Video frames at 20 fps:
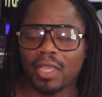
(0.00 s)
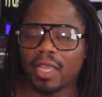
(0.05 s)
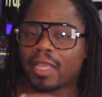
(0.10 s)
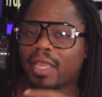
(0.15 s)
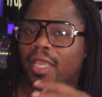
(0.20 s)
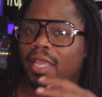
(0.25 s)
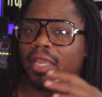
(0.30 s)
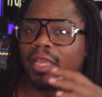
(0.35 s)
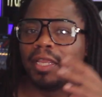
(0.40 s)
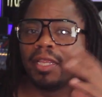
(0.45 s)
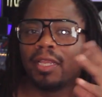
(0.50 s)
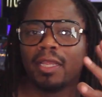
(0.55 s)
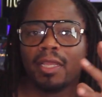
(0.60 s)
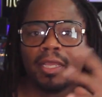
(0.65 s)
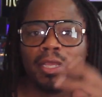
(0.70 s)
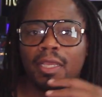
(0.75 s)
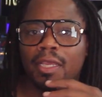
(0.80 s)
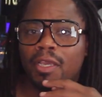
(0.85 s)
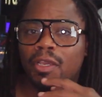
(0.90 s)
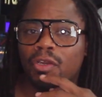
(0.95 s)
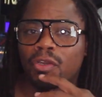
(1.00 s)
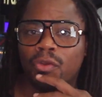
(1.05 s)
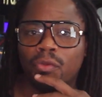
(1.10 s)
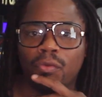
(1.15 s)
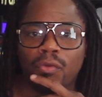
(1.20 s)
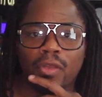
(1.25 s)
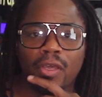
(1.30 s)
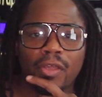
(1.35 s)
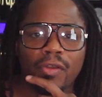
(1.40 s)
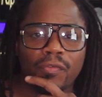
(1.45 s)
I can't
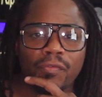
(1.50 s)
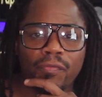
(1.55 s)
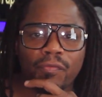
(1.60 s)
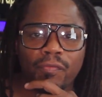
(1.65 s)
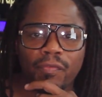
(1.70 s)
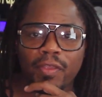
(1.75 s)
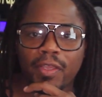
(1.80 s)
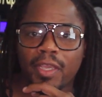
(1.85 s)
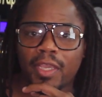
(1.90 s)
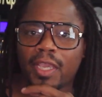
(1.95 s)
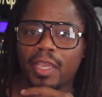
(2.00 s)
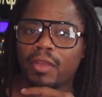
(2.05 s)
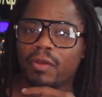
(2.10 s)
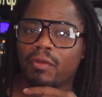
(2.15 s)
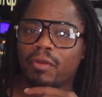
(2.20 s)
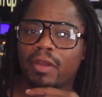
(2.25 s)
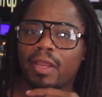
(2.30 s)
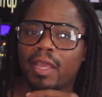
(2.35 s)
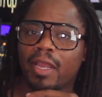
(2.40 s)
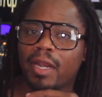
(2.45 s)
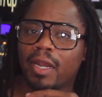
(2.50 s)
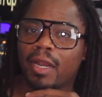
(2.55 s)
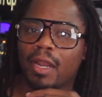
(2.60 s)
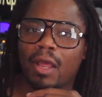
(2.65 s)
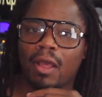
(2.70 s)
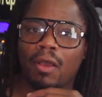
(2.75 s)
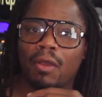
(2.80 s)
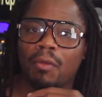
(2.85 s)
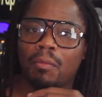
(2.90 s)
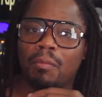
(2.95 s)
do nothing via internet at
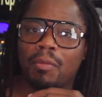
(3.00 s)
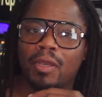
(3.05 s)
all.